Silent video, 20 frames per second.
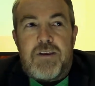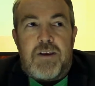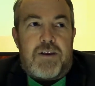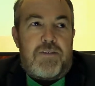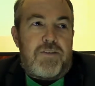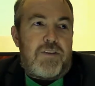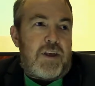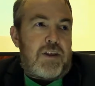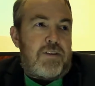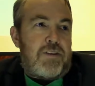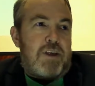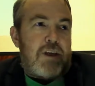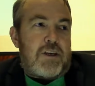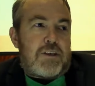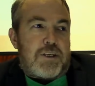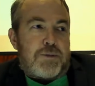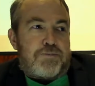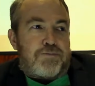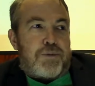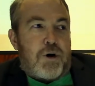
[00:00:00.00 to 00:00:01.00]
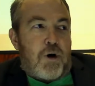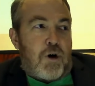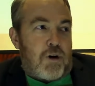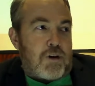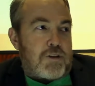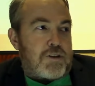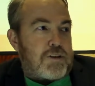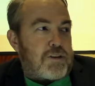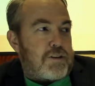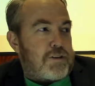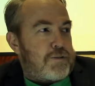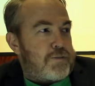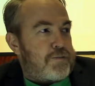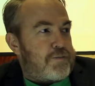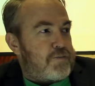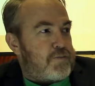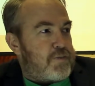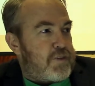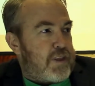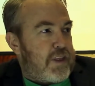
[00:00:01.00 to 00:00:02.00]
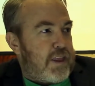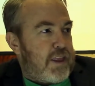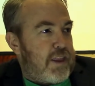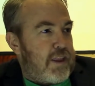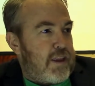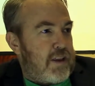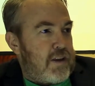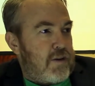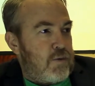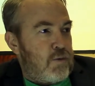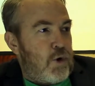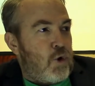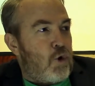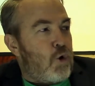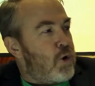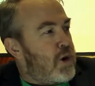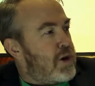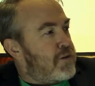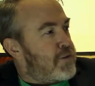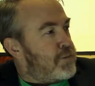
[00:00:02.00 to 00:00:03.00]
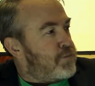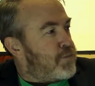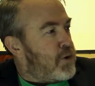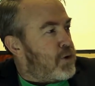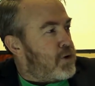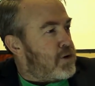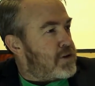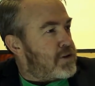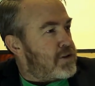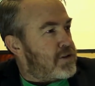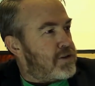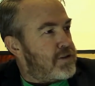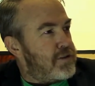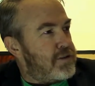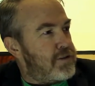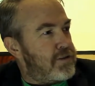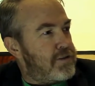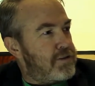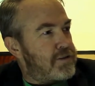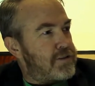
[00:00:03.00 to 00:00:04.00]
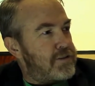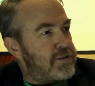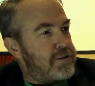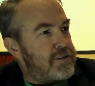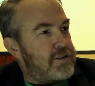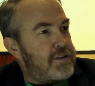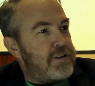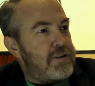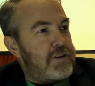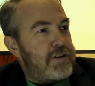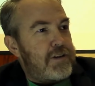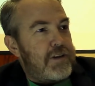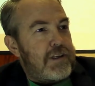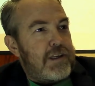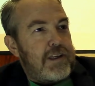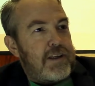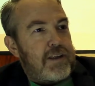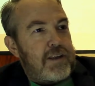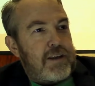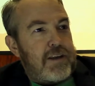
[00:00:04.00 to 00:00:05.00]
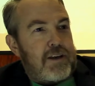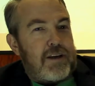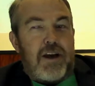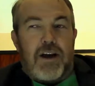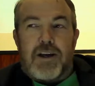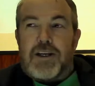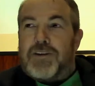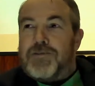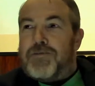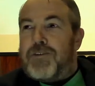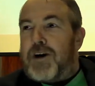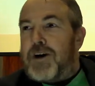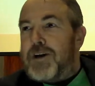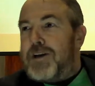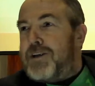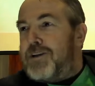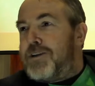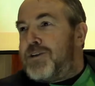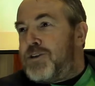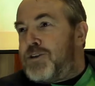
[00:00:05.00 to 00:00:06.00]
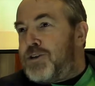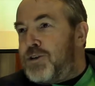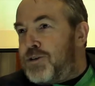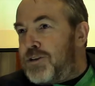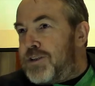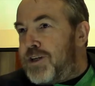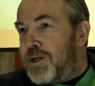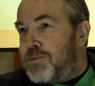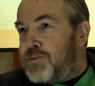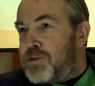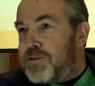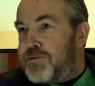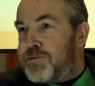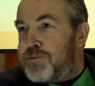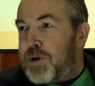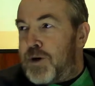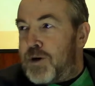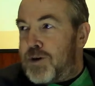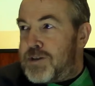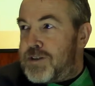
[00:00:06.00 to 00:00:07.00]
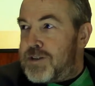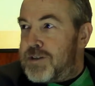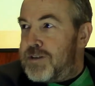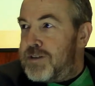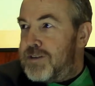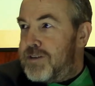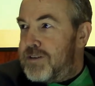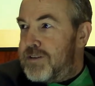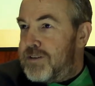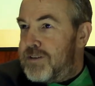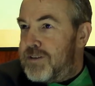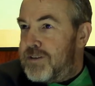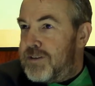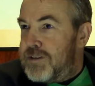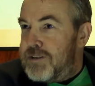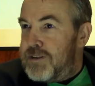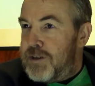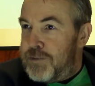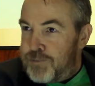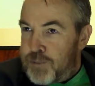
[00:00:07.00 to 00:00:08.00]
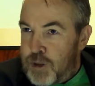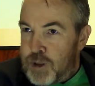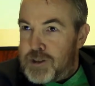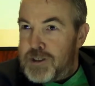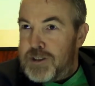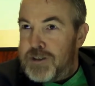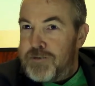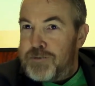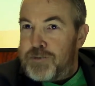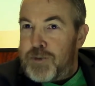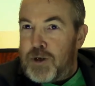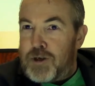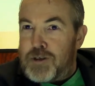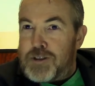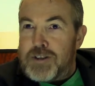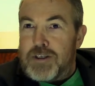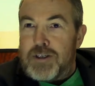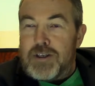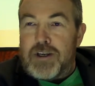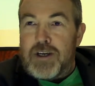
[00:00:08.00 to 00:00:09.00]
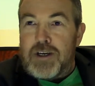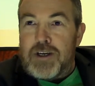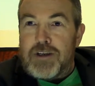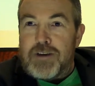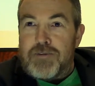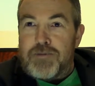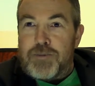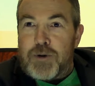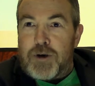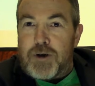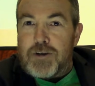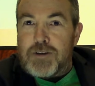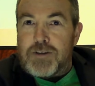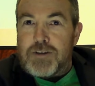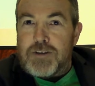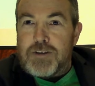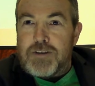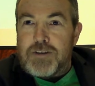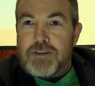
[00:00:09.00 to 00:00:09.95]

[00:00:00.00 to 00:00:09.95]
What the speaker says: And then there's a past. We all have a past. And I divide it in two types of past: a positive past and a negative past.